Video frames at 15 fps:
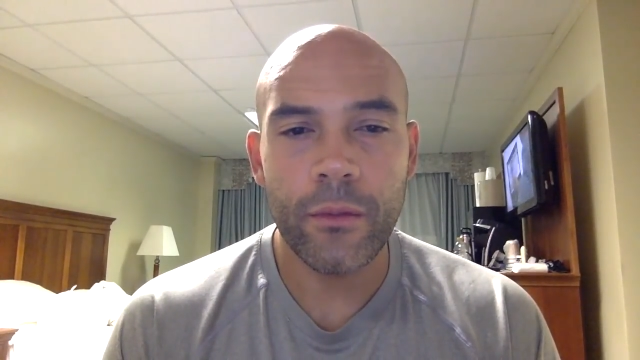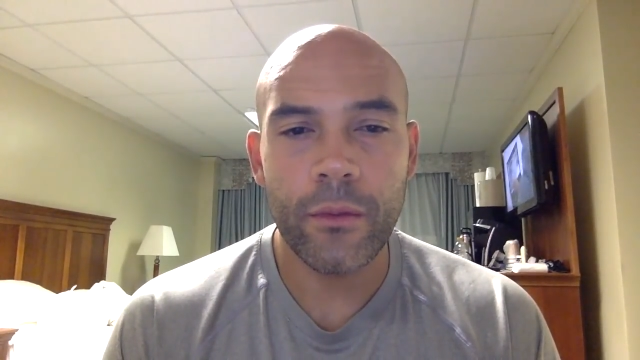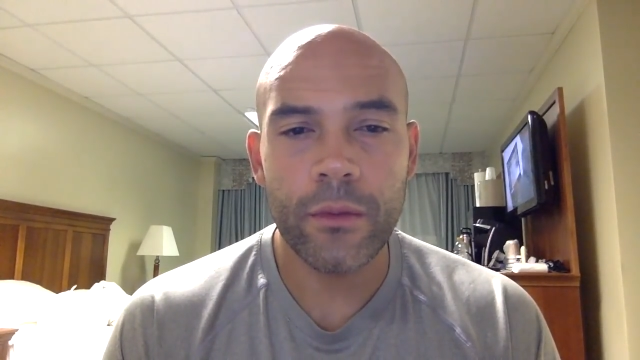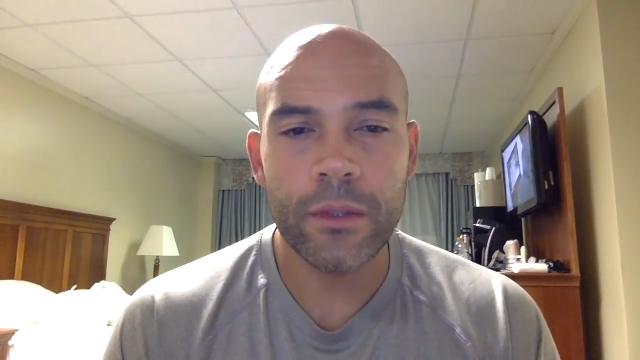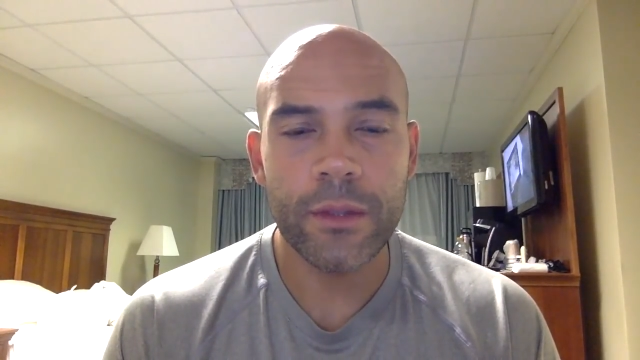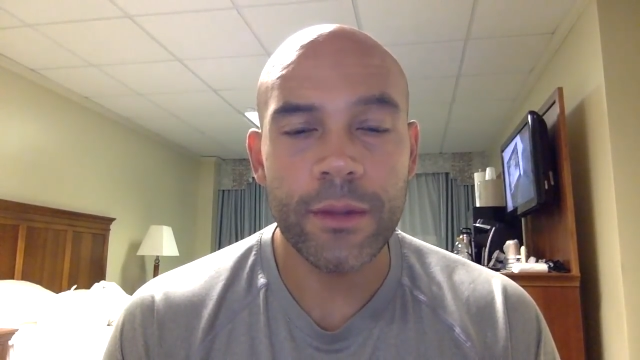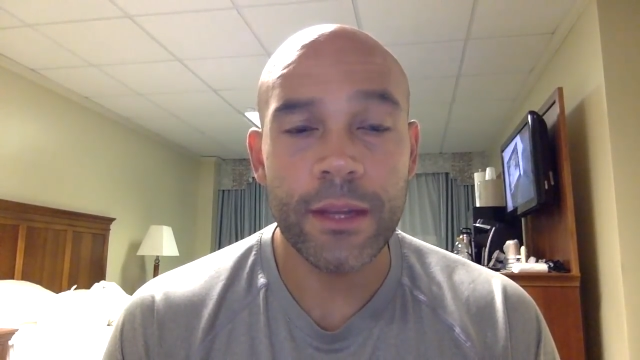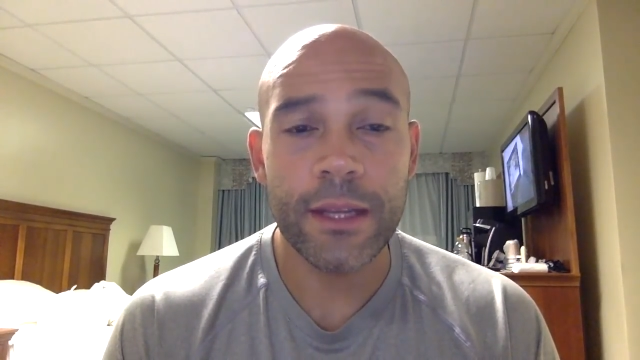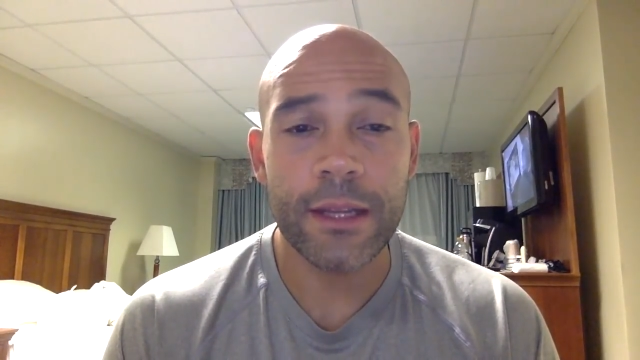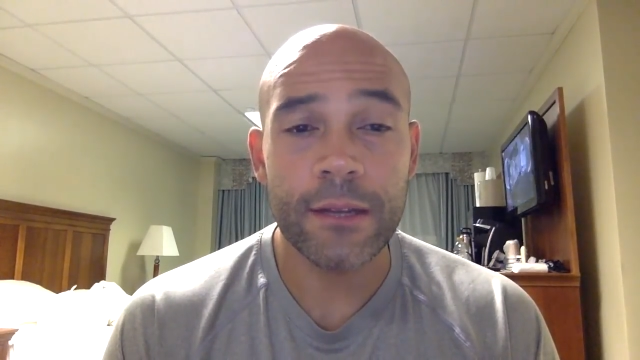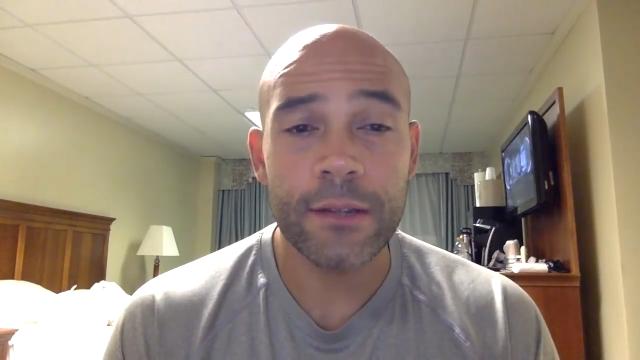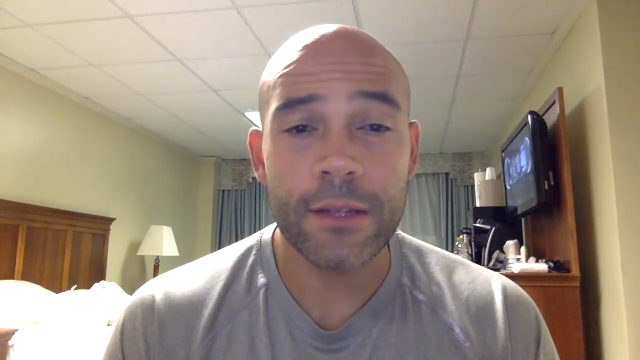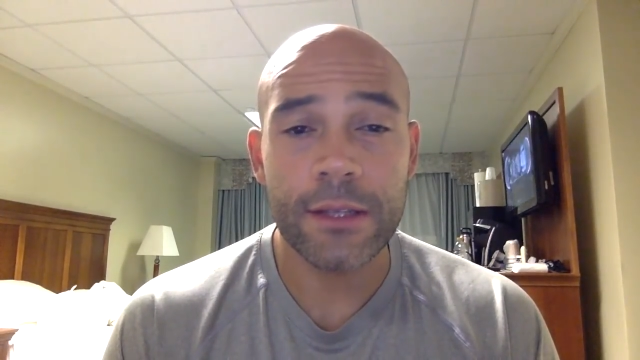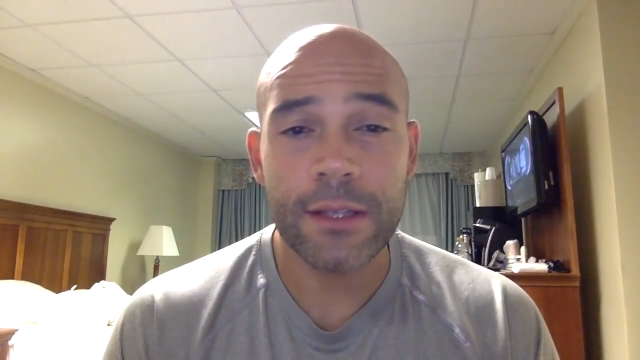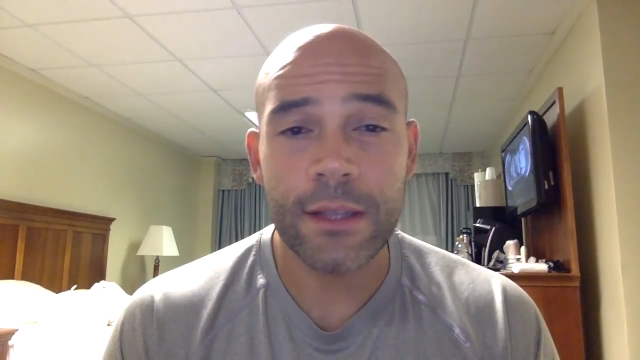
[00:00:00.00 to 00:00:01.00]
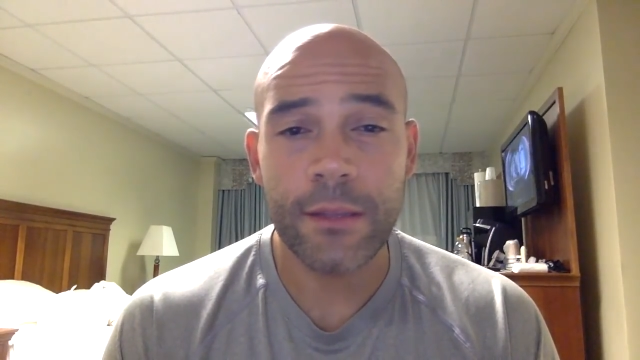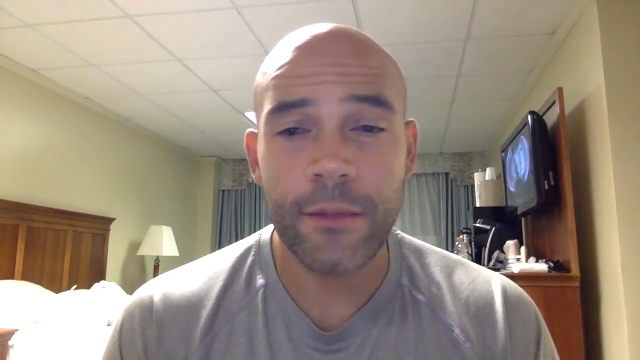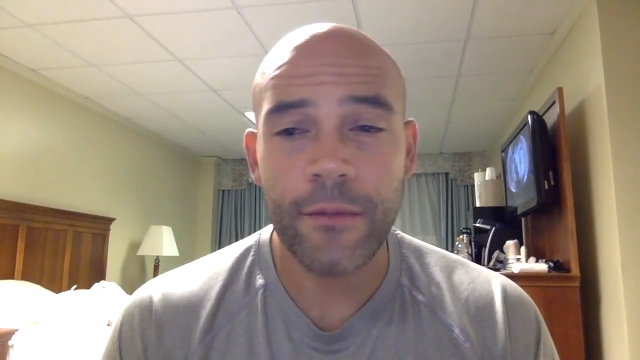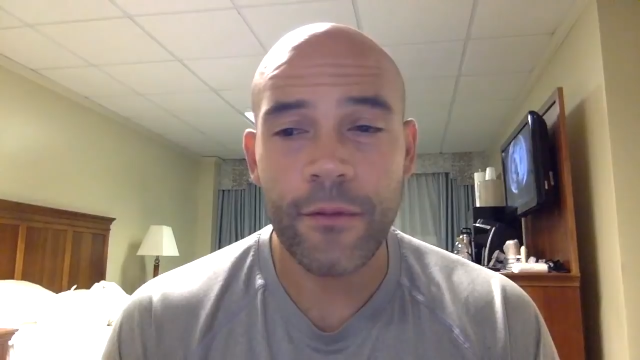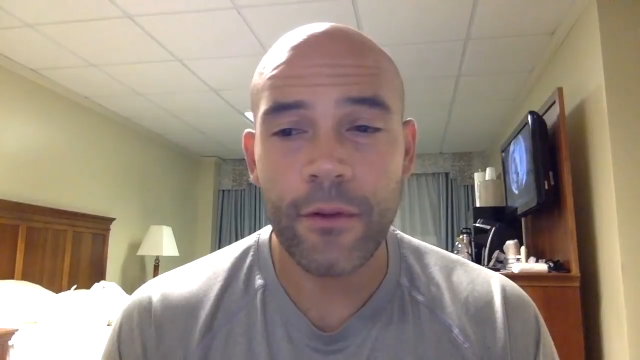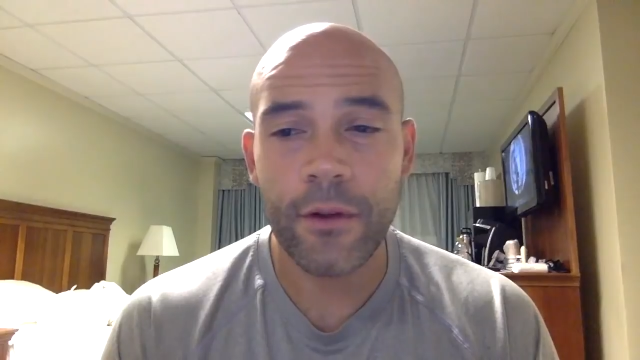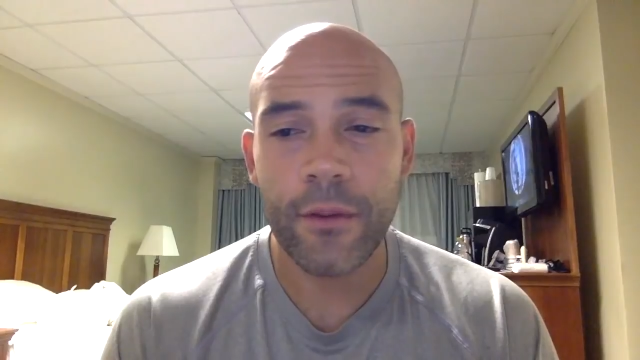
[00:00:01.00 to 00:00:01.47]
somebody else had said
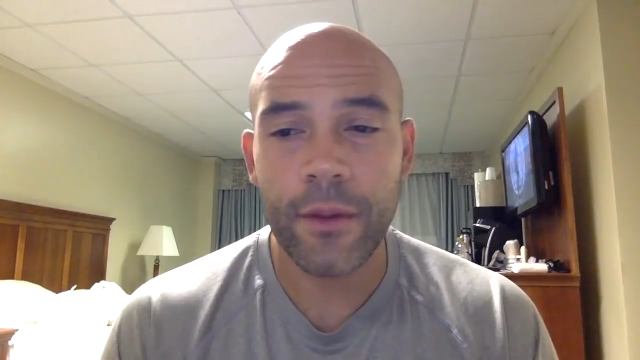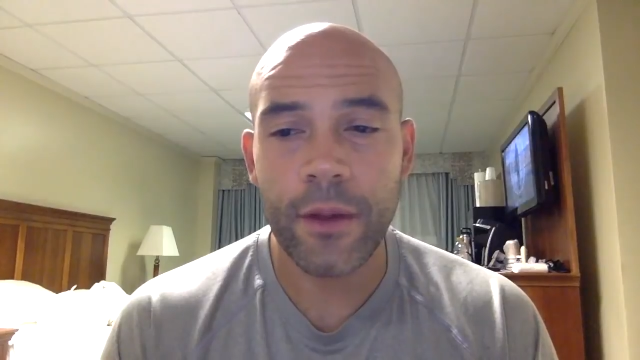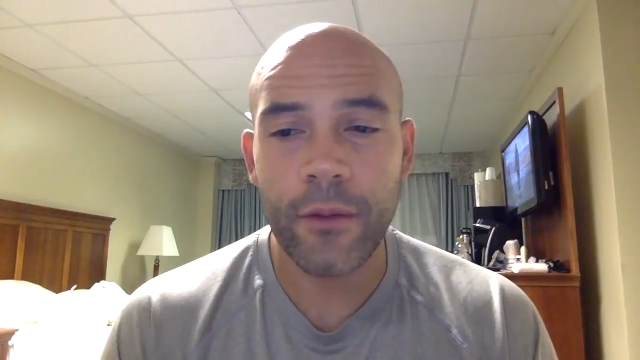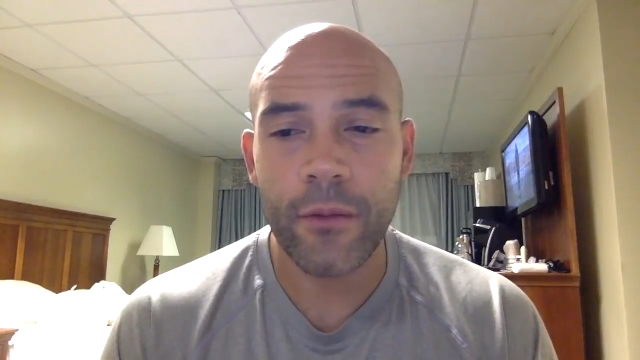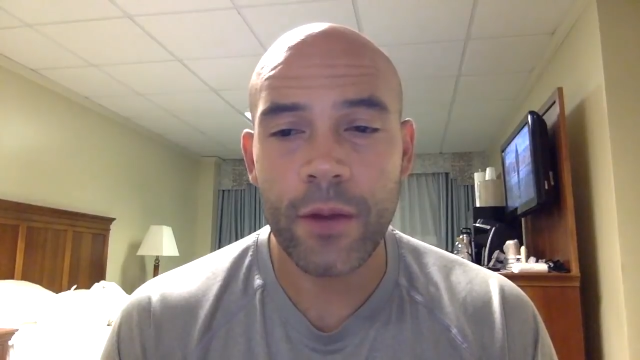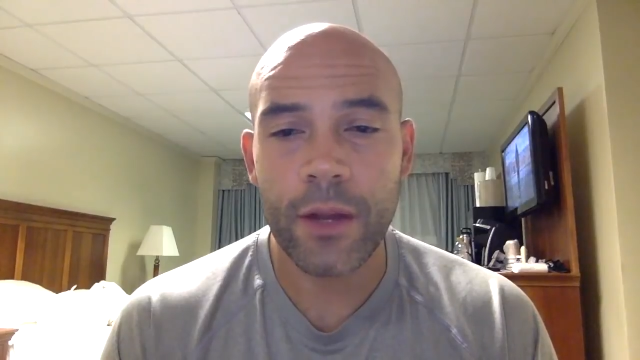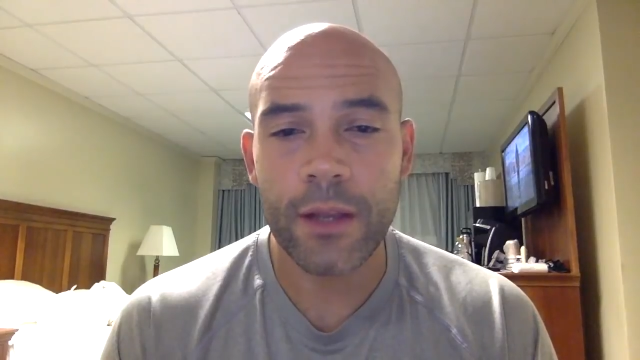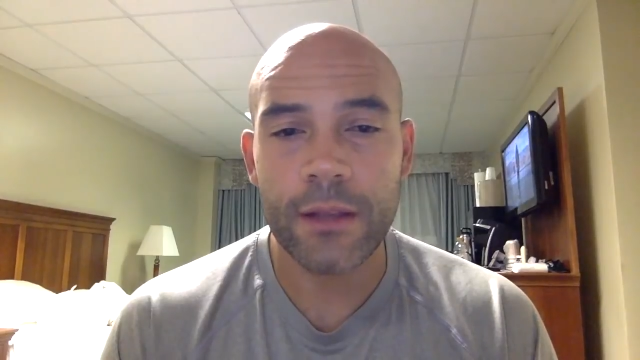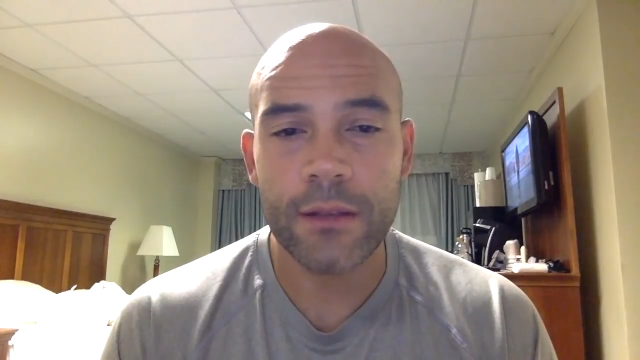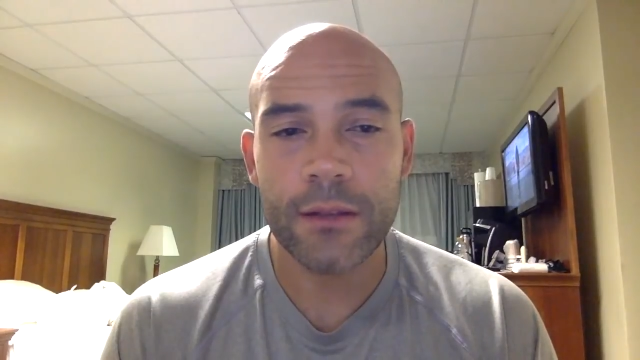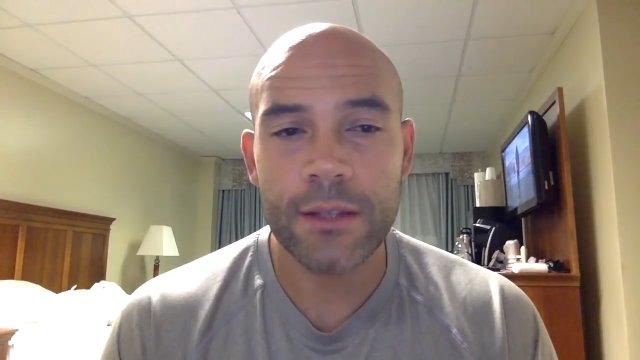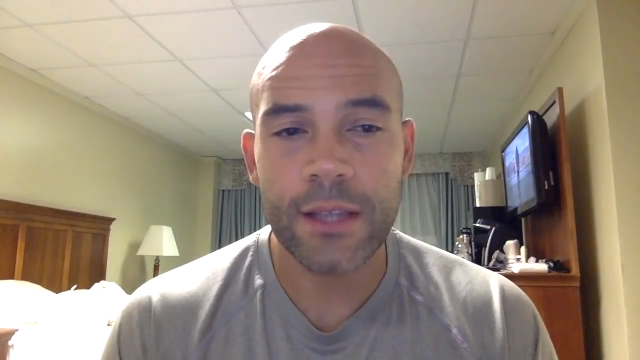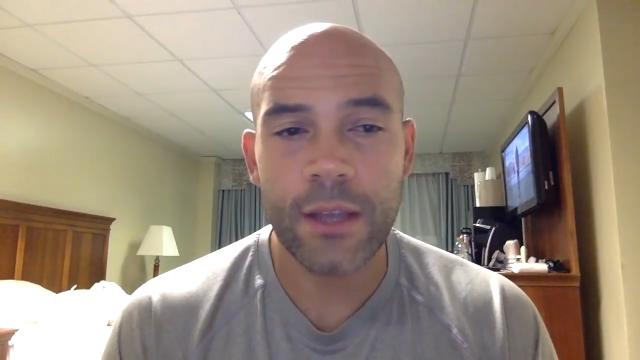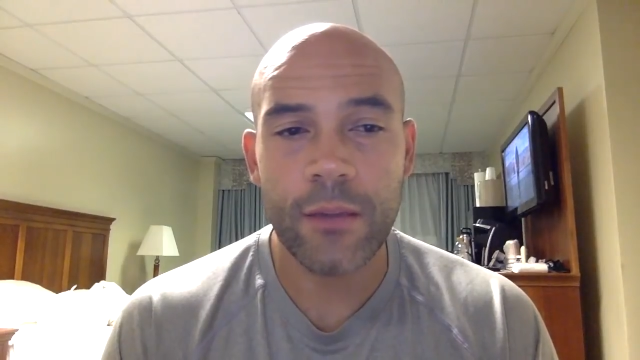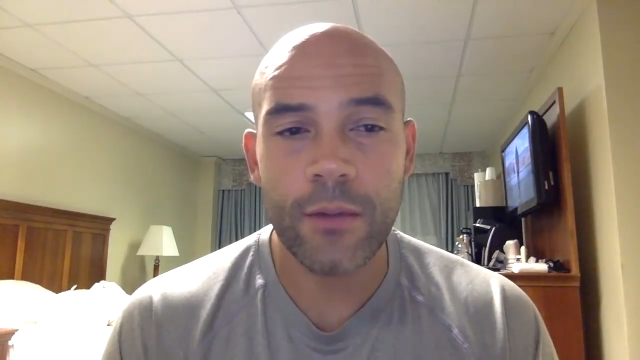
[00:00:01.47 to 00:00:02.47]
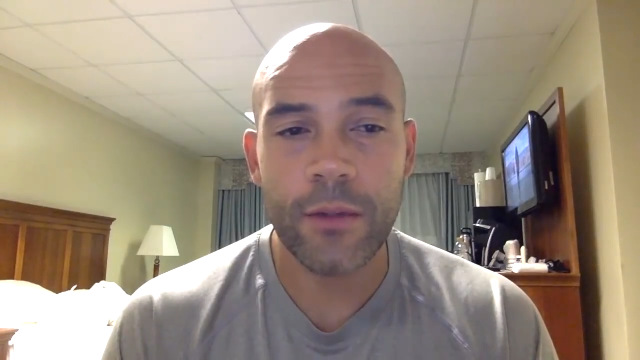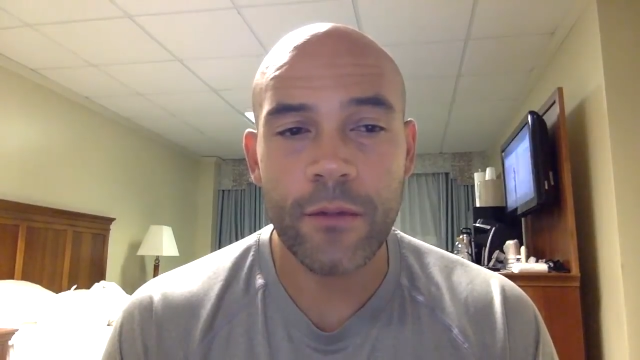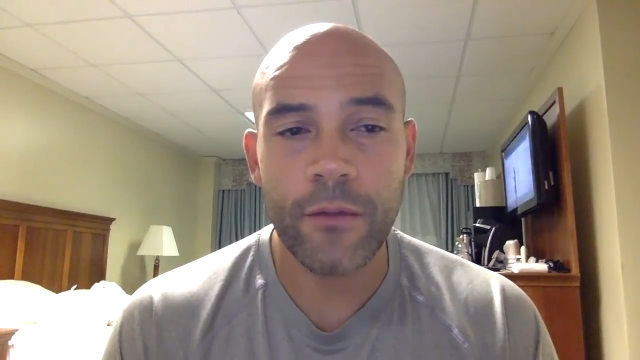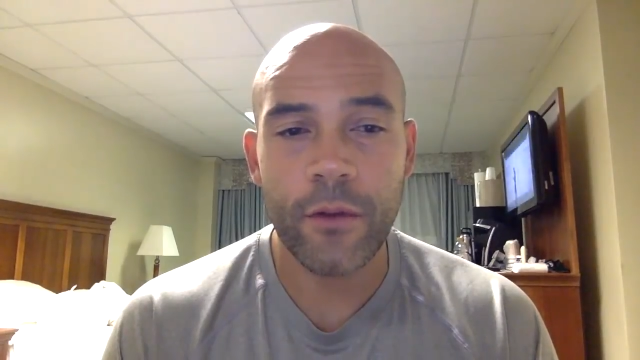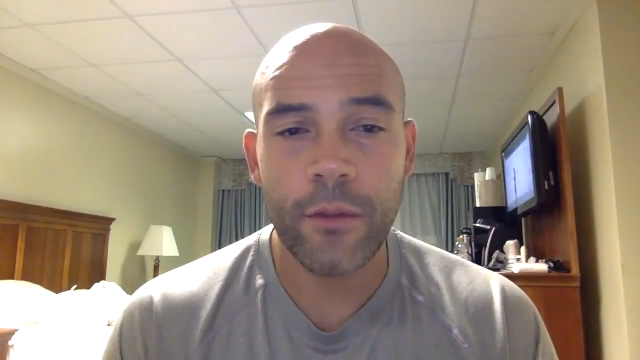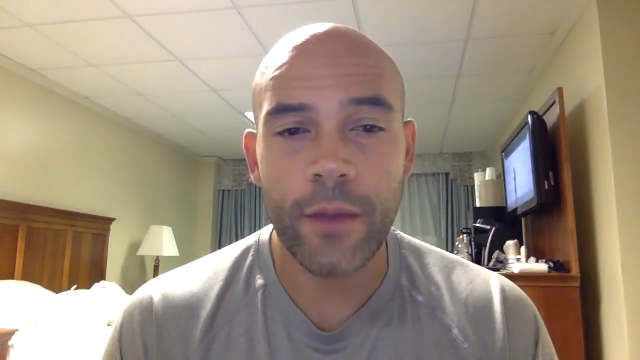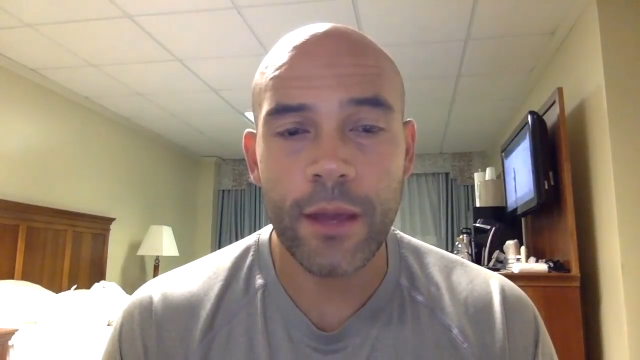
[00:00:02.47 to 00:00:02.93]
before about running Zeke with a
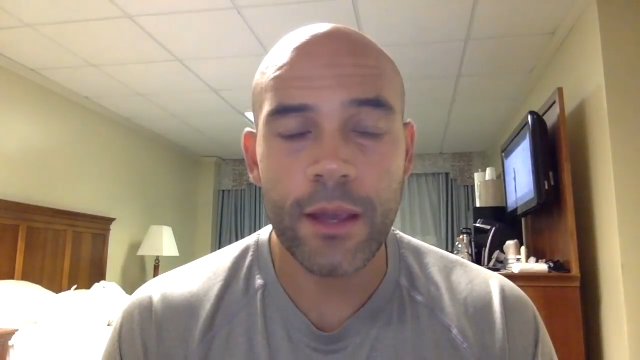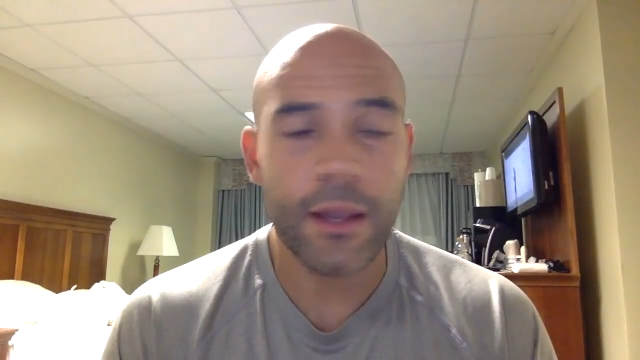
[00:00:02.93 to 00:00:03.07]
fullback.